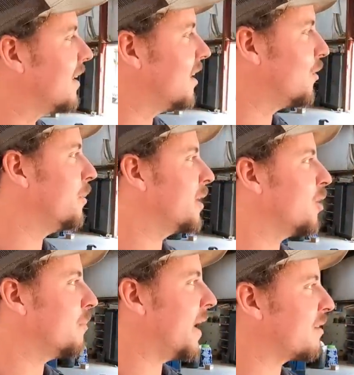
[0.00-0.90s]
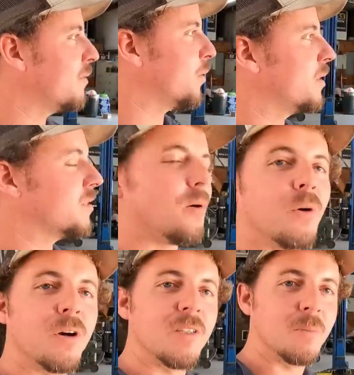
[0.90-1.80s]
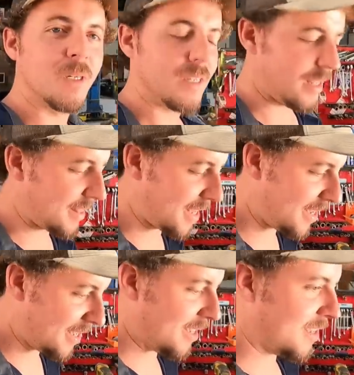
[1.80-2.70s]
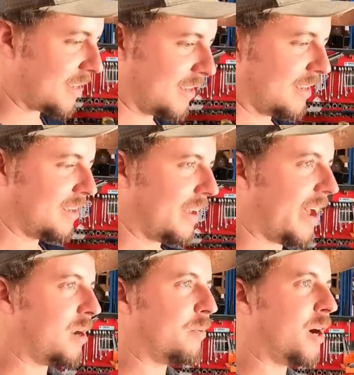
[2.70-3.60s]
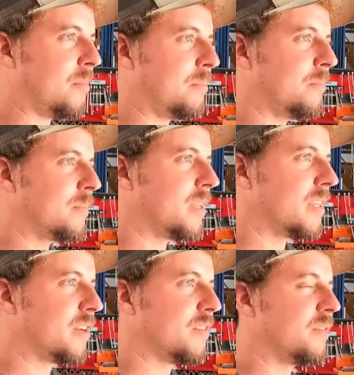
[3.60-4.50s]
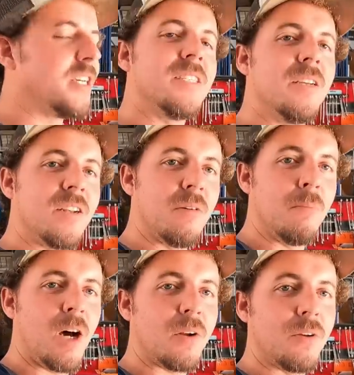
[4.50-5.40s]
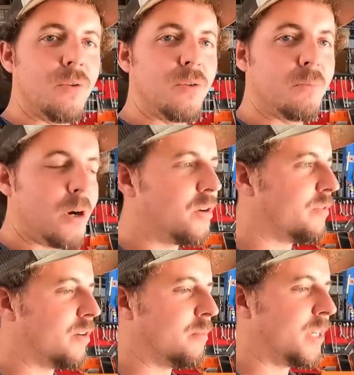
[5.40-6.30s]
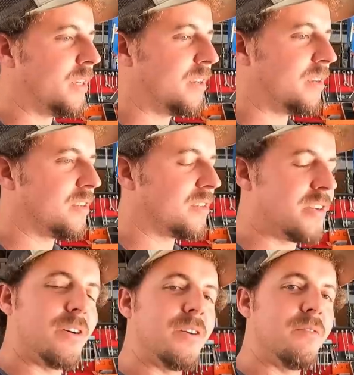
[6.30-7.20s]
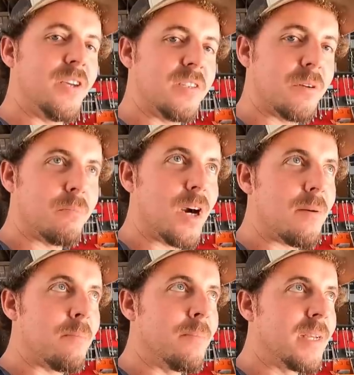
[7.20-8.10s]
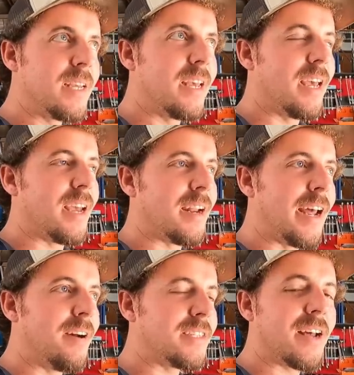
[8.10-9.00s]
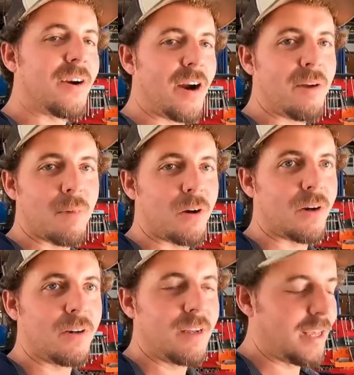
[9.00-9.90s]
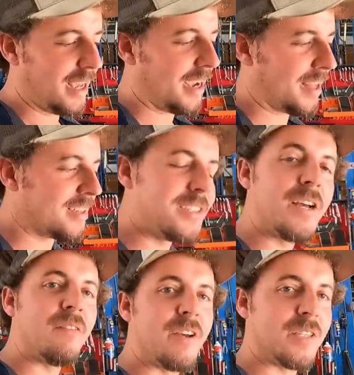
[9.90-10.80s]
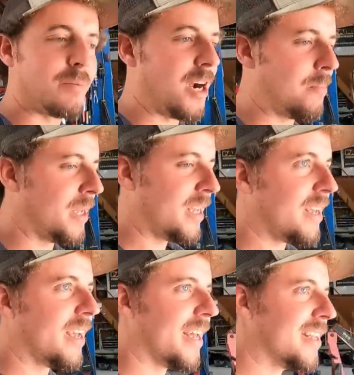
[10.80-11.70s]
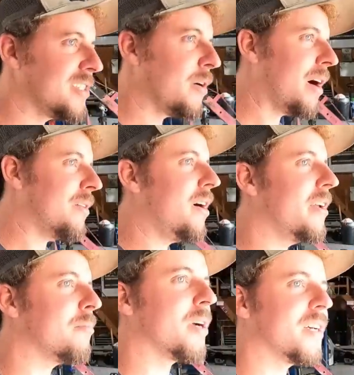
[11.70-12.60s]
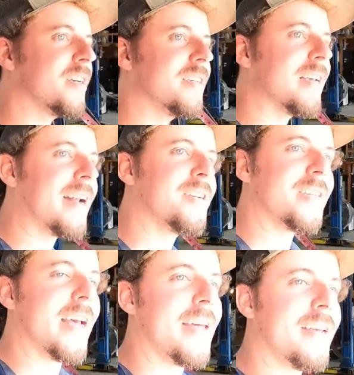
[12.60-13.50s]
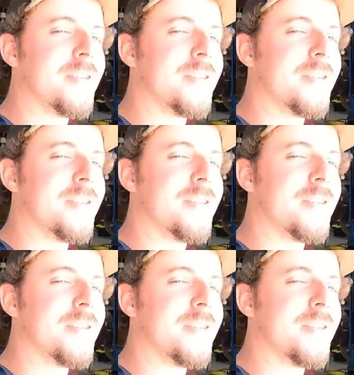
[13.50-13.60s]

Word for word: uh, we've been going back and forth. This old customer, I think he had a problem, couldn't fix it, come bought a used motor from me, still couldn't fix the problem, and now it's got a crate motor and still hadn't fixed the problem. And it's so ironic because I just had